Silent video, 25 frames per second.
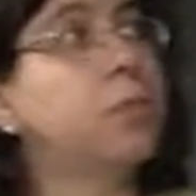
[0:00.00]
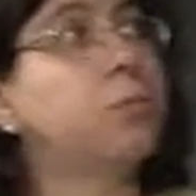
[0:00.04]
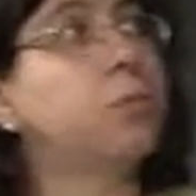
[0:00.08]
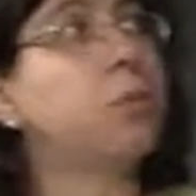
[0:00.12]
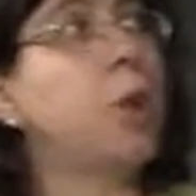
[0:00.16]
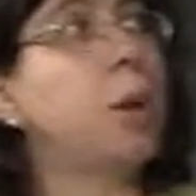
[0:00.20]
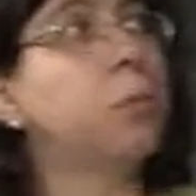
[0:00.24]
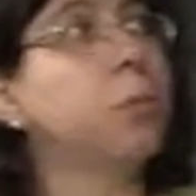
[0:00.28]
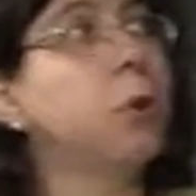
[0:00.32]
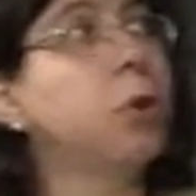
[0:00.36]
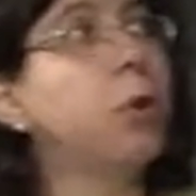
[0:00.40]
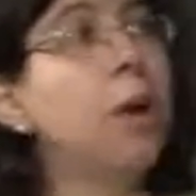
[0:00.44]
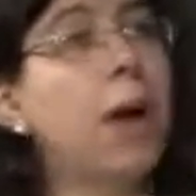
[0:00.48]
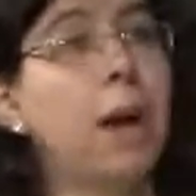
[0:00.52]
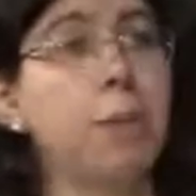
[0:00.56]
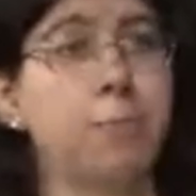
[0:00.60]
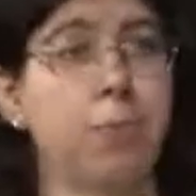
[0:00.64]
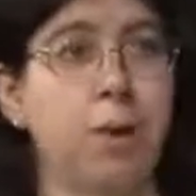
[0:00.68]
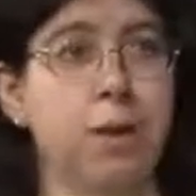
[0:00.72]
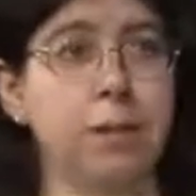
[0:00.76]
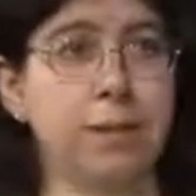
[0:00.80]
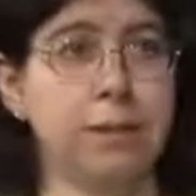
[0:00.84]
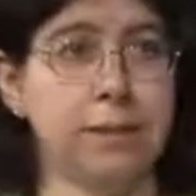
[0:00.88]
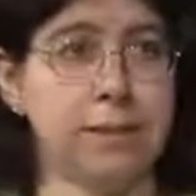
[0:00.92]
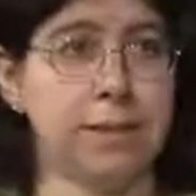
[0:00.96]
from your
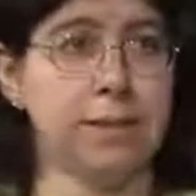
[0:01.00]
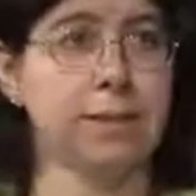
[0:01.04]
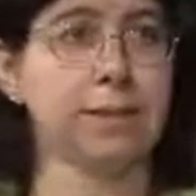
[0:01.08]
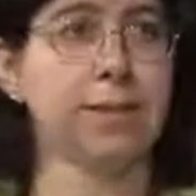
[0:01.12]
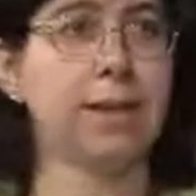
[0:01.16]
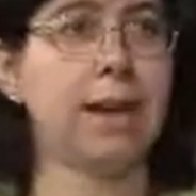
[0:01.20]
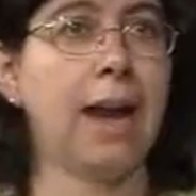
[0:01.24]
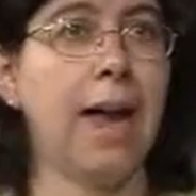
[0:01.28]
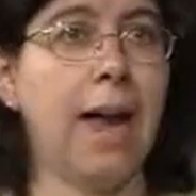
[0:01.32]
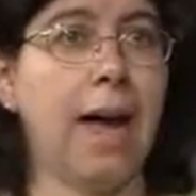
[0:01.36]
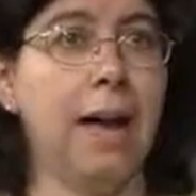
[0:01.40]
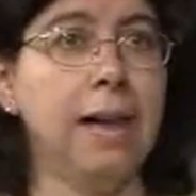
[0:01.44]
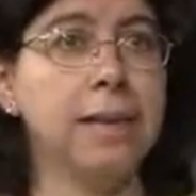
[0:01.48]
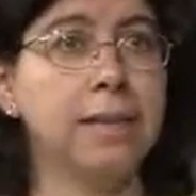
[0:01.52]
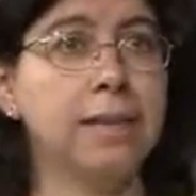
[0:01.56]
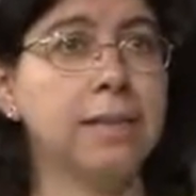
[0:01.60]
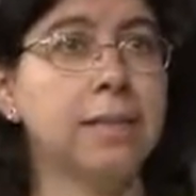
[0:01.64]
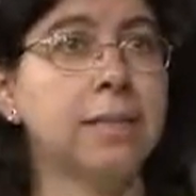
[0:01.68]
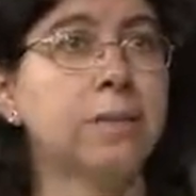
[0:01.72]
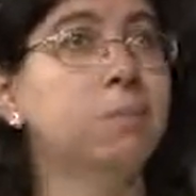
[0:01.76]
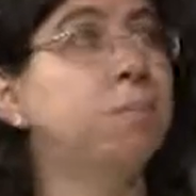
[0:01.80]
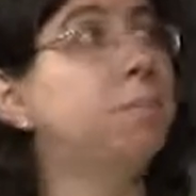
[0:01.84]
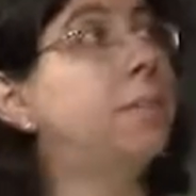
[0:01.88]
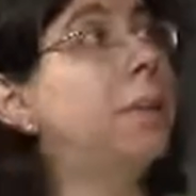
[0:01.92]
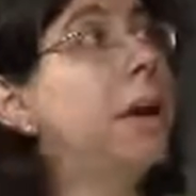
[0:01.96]
hypothesis
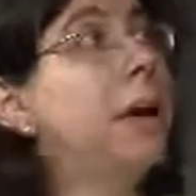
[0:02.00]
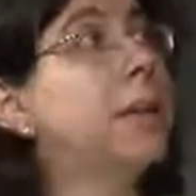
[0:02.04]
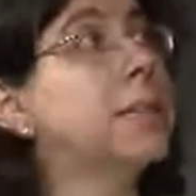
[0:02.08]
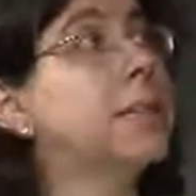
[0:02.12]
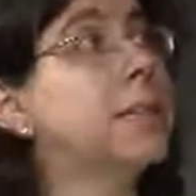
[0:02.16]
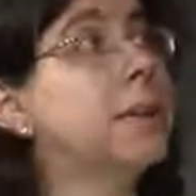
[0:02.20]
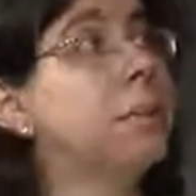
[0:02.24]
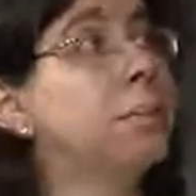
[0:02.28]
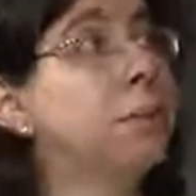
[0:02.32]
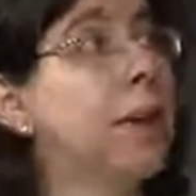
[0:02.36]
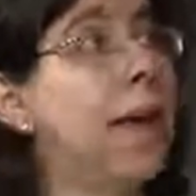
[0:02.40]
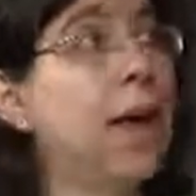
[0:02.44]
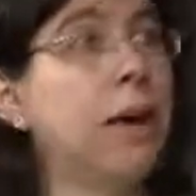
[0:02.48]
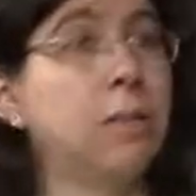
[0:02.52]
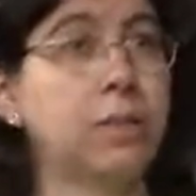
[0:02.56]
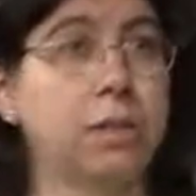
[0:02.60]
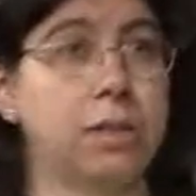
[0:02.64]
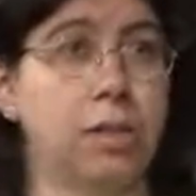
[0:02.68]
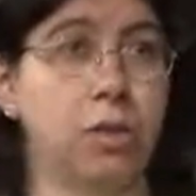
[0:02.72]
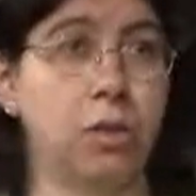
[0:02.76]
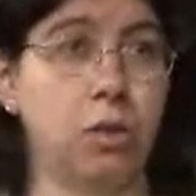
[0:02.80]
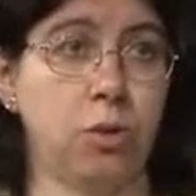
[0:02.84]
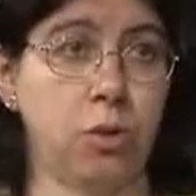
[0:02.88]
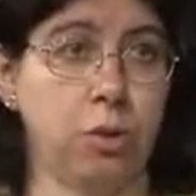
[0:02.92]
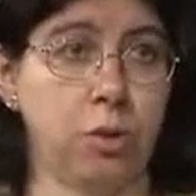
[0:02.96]
class plus some
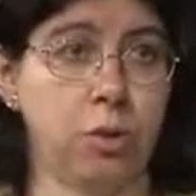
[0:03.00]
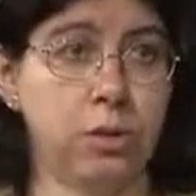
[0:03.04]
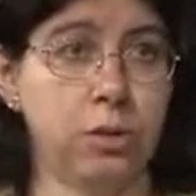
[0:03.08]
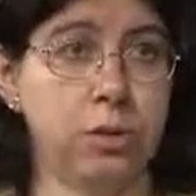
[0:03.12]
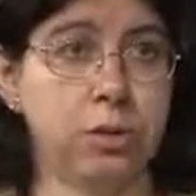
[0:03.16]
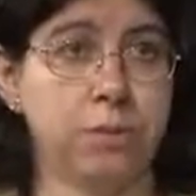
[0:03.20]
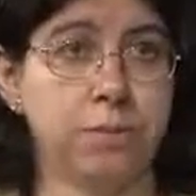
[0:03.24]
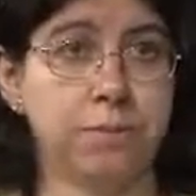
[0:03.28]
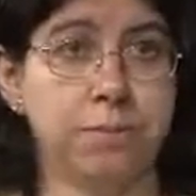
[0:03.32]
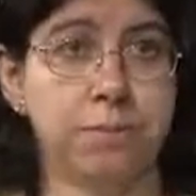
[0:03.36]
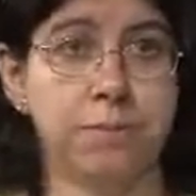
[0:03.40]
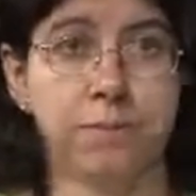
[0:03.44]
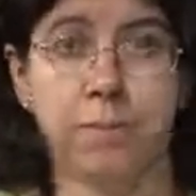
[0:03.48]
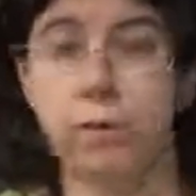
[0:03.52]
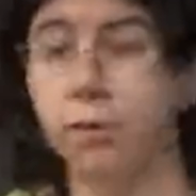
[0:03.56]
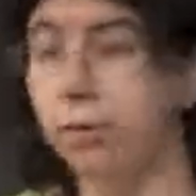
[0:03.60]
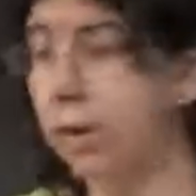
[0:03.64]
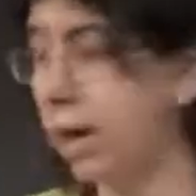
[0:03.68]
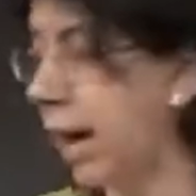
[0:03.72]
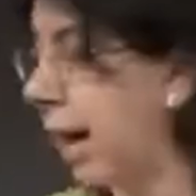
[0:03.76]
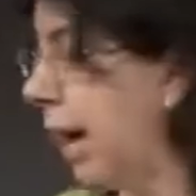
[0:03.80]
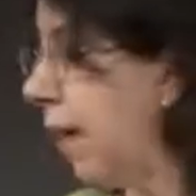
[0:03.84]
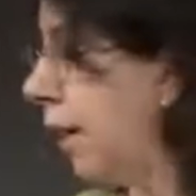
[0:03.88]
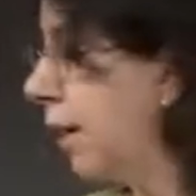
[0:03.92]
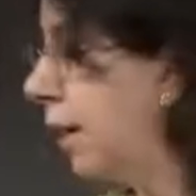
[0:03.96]
Gaussian noise.
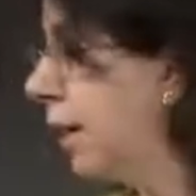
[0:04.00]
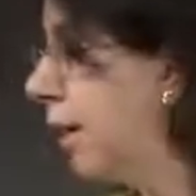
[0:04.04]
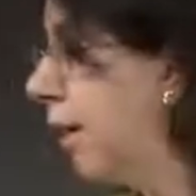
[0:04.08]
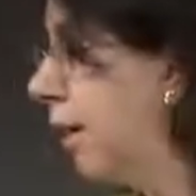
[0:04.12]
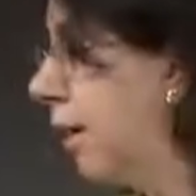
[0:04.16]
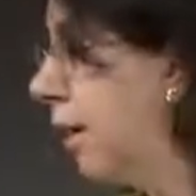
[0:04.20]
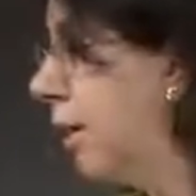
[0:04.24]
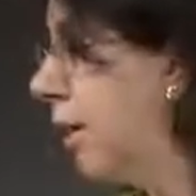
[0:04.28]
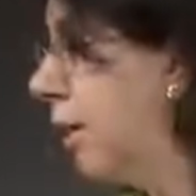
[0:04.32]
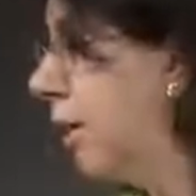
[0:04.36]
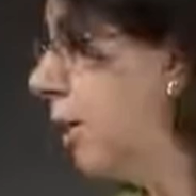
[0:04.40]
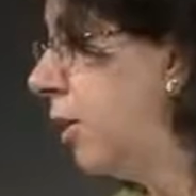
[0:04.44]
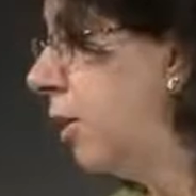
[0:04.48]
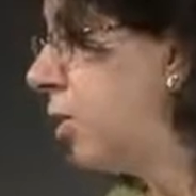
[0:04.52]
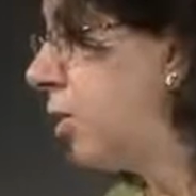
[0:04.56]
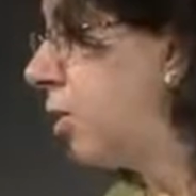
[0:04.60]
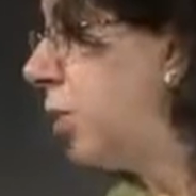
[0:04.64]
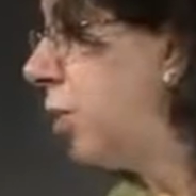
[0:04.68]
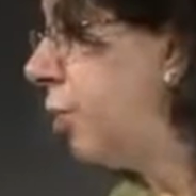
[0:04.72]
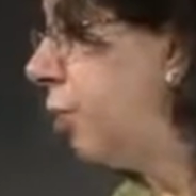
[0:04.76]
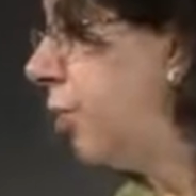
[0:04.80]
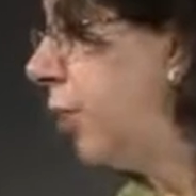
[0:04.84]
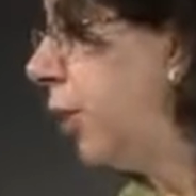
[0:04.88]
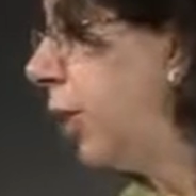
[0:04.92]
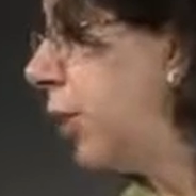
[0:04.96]
Okay?
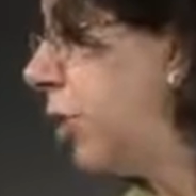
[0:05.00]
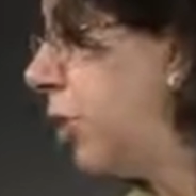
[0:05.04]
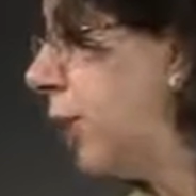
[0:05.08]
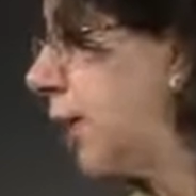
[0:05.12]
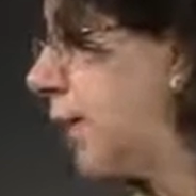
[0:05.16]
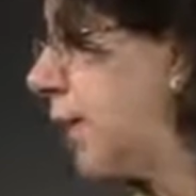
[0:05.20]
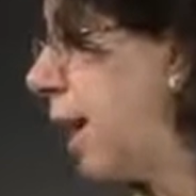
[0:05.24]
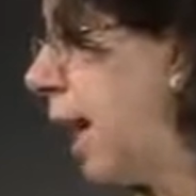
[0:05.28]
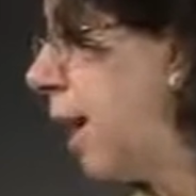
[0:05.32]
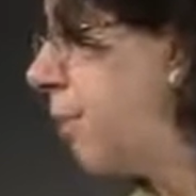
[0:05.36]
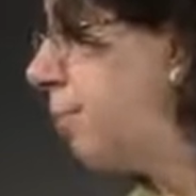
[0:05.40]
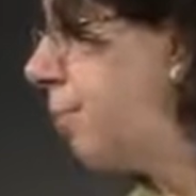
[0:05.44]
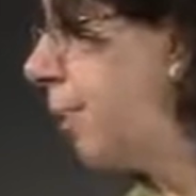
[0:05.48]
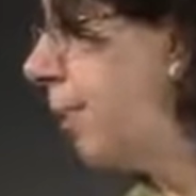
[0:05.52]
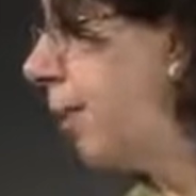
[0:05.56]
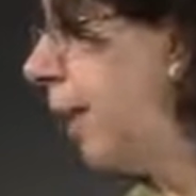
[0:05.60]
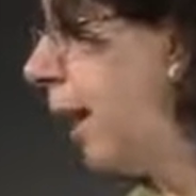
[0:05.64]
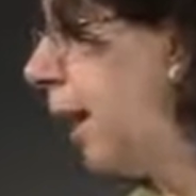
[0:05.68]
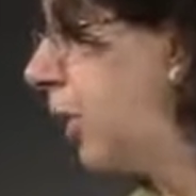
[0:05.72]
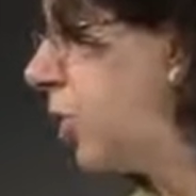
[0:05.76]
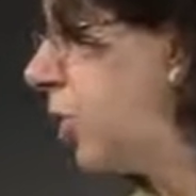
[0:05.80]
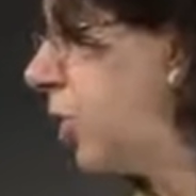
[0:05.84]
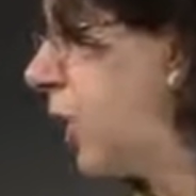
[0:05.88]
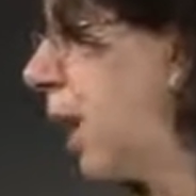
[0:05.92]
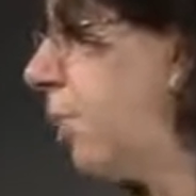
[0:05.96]
So for each example,
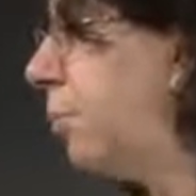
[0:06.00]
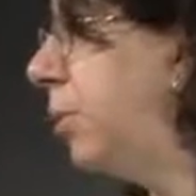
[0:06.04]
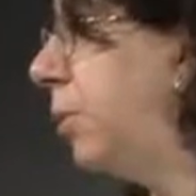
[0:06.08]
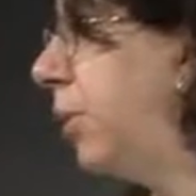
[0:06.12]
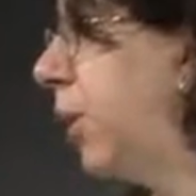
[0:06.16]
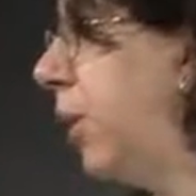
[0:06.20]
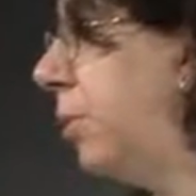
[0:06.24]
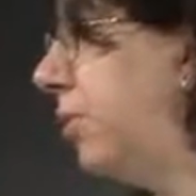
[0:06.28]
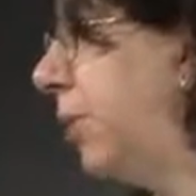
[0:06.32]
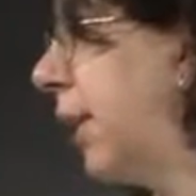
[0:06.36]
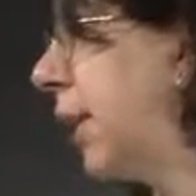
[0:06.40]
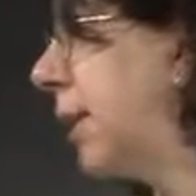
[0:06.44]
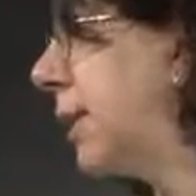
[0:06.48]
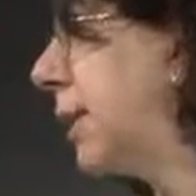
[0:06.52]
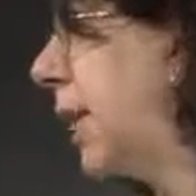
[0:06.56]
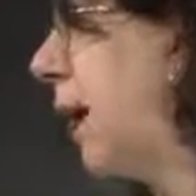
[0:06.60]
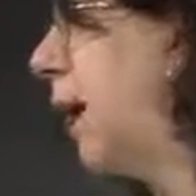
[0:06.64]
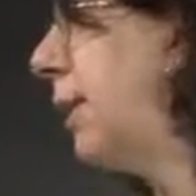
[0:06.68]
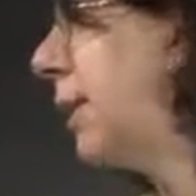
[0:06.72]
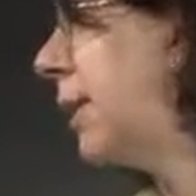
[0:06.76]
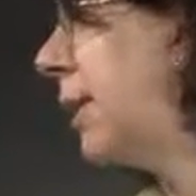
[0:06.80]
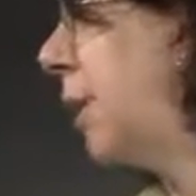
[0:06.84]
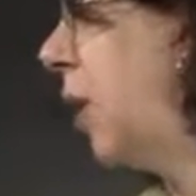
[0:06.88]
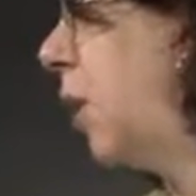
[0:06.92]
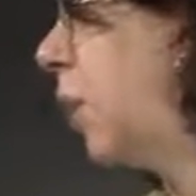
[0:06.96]
HW of
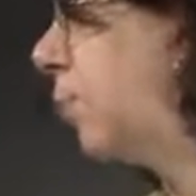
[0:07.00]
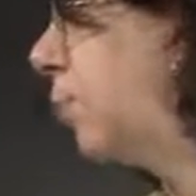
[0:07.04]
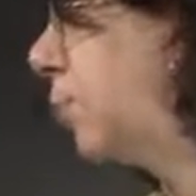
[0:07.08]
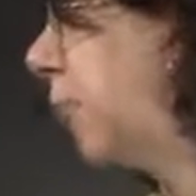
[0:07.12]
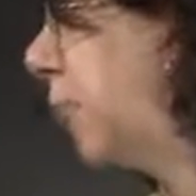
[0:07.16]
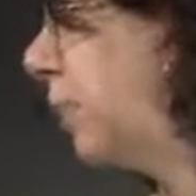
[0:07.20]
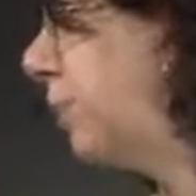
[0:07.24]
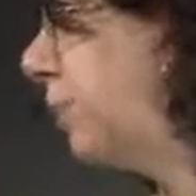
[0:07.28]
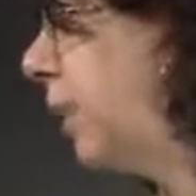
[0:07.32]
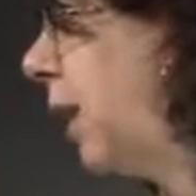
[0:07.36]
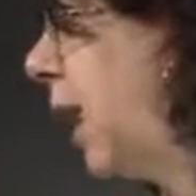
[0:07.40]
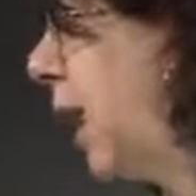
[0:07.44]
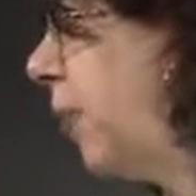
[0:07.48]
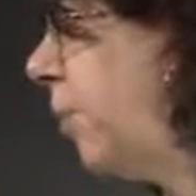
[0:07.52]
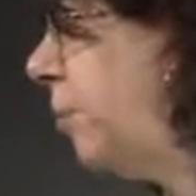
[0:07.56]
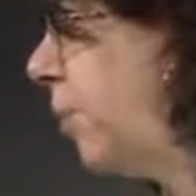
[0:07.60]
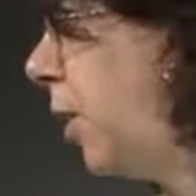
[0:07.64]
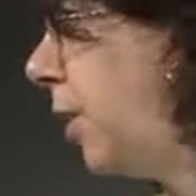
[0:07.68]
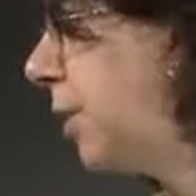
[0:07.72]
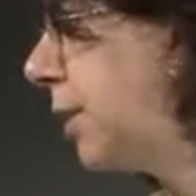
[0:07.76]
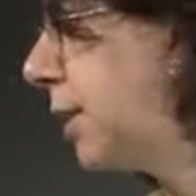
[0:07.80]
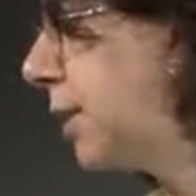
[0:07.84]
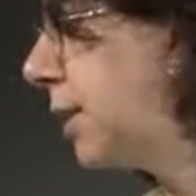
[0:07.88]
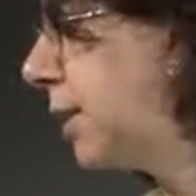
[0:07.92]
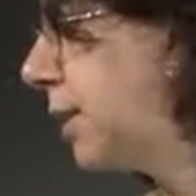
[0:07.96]
xi is the output of the
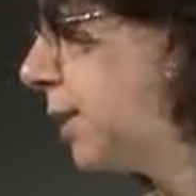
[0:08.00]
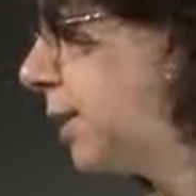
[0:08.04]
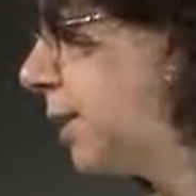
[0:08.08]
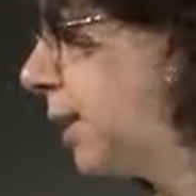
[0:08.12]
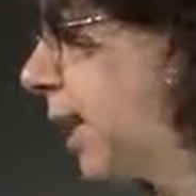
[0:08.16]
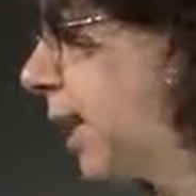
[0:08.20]
hypothesis,